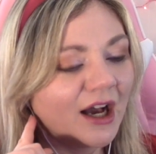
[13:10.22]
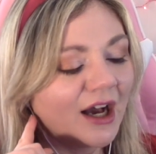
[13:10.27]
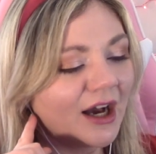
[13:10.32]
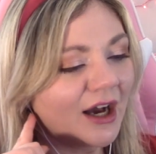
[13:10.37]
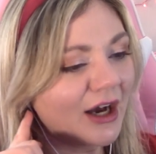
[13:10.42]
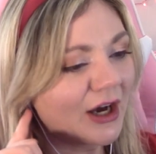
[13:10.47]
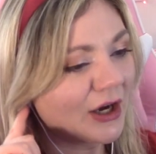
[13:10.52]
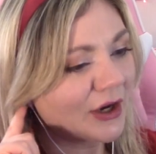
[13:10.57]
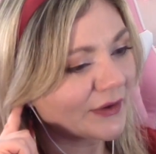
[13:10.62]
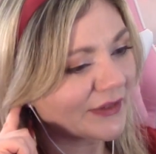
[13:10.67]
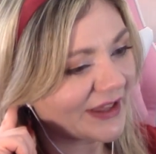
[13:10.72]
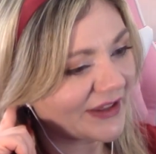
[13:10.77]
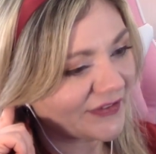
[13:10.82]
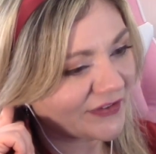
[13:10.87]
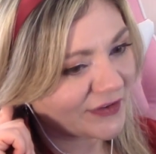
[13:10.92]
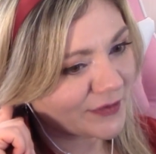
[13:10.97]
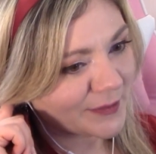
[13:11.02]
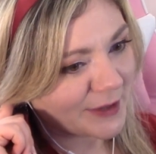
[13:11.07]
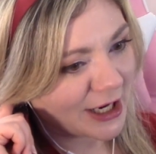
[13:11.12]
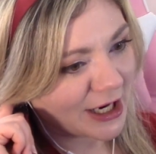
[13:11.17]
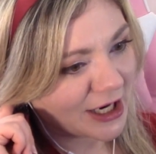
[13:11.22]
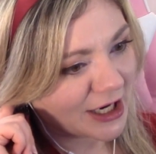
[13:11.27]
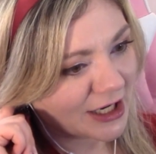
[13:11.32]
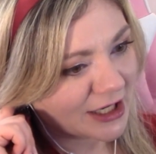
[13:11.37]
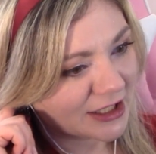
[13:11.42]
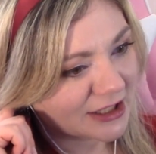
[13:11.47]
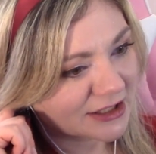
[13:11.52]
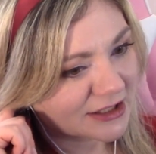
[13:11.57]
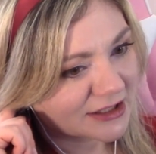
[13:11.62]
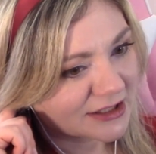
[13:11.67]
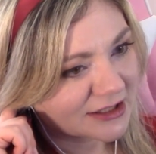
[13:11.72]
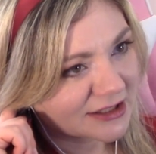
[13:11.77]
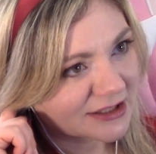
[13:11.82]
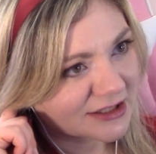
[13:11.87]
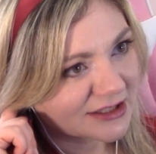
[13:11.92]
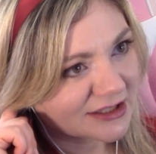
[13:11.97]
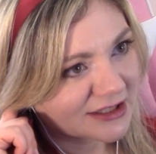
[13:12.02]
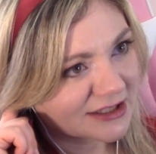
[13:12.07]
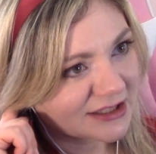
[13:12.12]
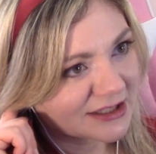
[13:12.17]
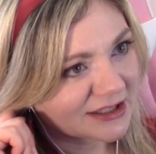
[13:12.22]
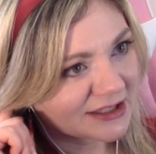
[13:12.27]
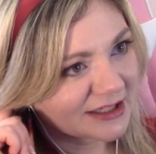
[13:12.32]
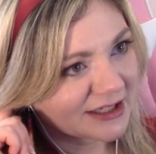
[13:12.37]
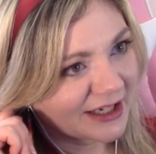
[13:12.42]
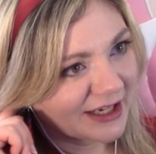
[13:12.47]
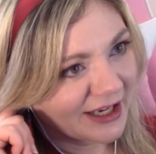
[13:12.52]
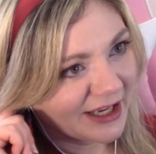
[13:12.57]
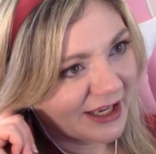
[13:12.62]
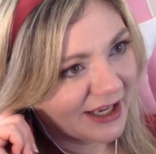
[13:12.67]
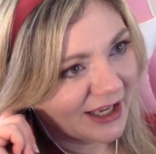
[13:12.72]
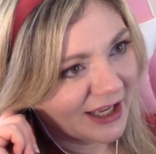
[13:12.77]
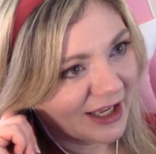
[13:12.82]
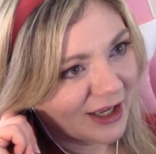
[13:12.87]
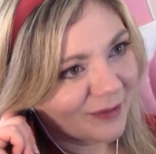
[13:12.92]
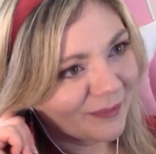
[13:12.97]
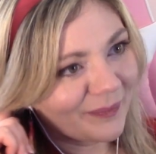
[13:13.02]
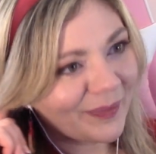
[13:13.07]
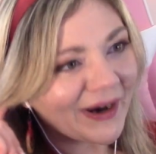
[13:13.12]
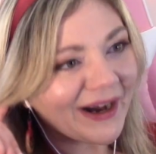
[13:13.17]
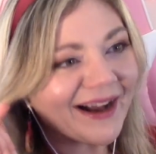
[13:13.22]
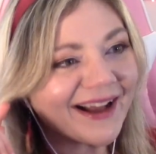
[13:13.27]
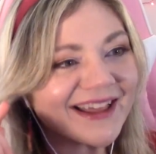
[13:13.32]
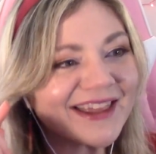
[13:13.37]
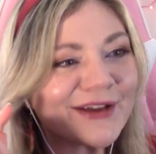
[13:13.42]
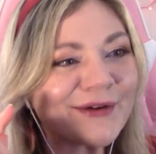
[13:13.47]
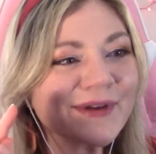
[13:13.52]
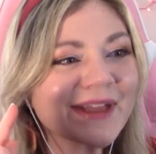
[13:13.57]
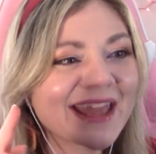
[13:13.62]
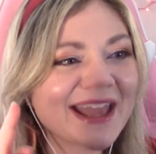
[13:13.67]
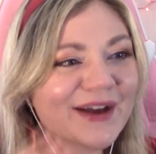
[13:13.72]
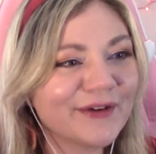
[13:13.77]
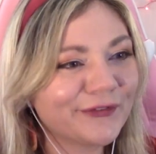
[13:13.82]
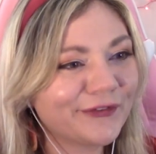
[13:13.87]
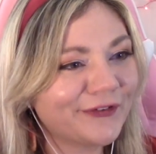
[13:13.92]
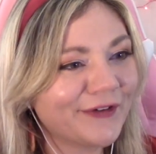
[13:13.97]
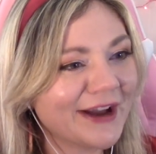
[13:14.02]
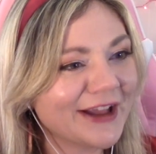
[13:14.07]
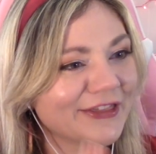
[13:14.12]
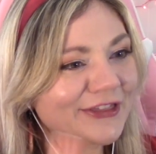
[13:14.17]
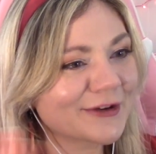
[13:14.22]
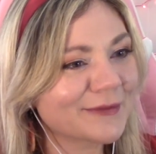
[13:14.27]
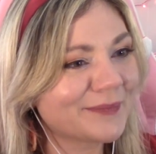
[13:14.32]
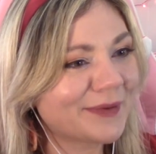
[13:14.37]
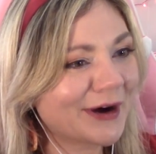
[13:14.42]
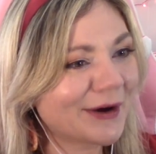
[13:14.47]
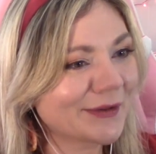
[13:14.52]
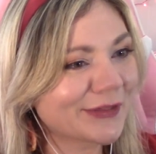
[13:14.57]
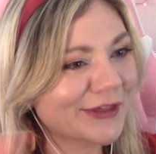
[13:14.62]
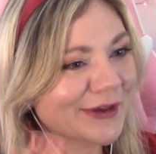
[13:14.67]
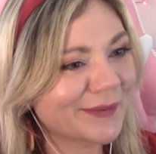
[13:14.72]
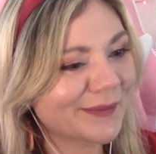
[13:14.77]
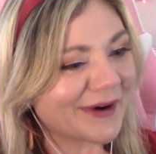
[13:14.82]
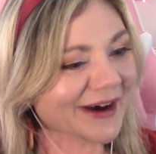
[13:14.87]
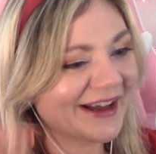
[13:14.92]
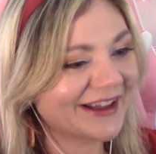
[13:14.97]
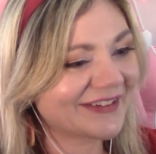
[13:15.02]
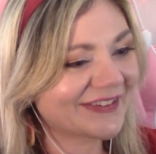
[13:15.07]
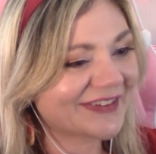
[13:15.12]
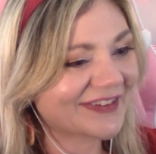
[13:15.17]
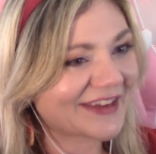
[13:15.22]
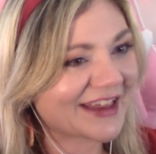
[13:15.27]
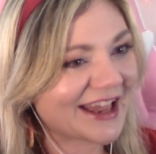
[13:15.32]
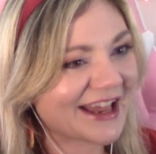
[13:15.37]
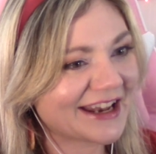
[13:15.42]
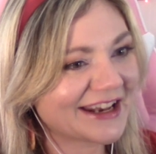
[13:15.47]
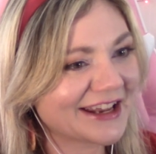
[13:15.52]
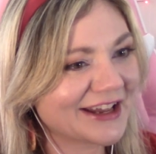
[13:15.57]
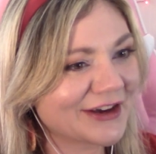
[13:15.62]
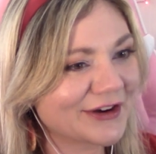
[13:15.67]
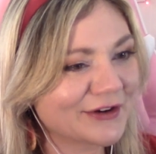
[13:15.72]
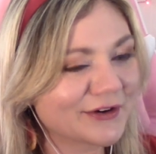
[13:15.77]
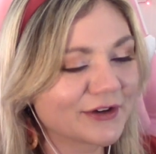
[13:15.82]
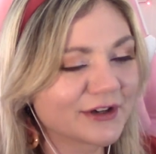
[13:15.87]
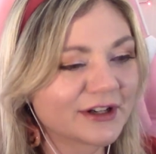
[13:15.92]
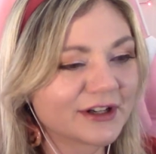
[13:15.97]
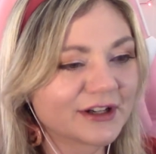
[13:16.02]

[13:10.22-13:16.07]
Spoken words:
Oh, that's smart. But you can't fight them both at once, can you?